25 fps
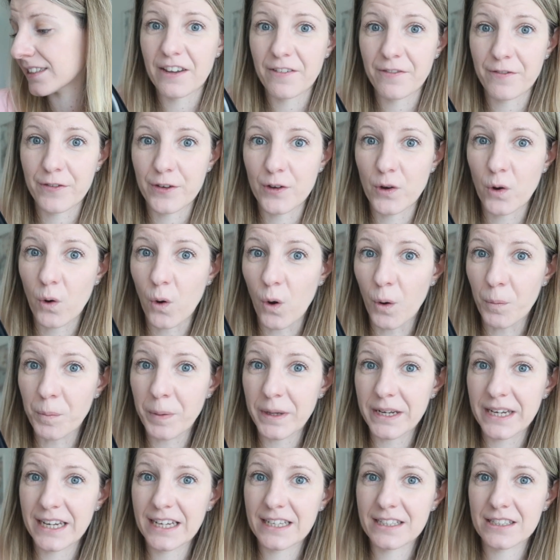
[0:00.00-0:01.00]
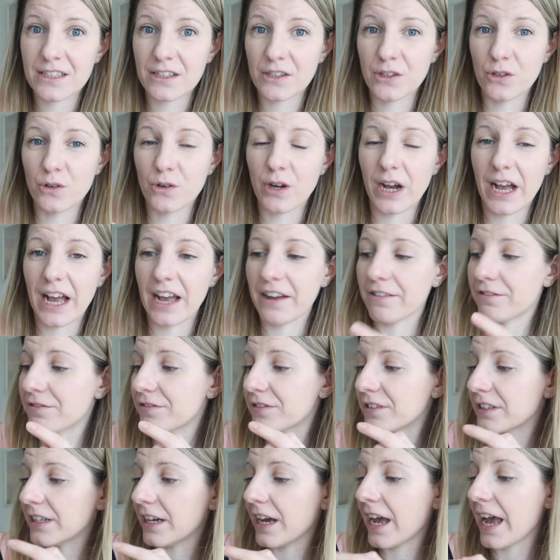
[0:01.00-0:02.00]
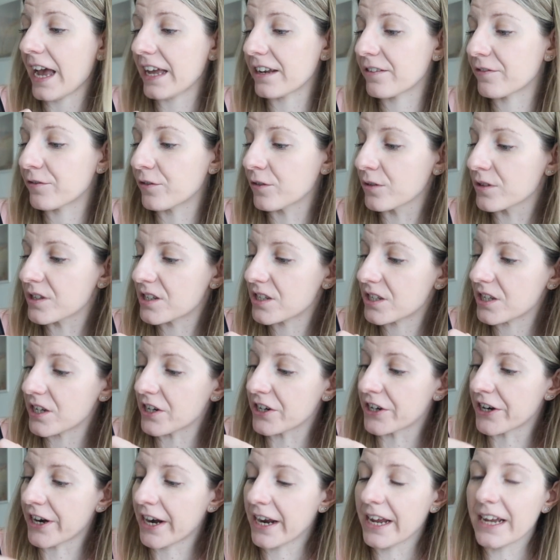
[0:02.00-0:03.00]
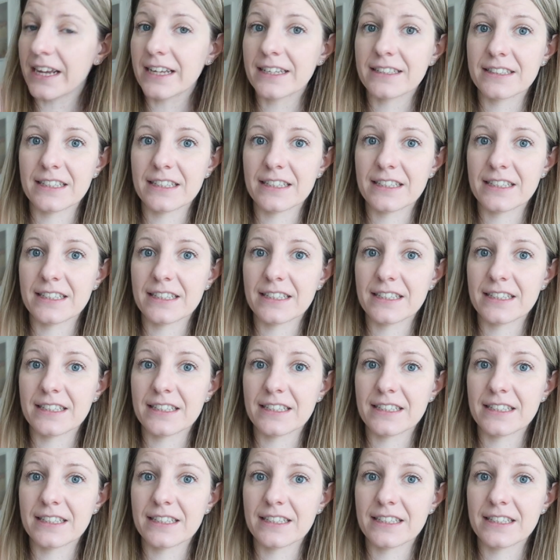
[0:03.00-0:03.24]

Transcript: If you open it, you have the headphones here.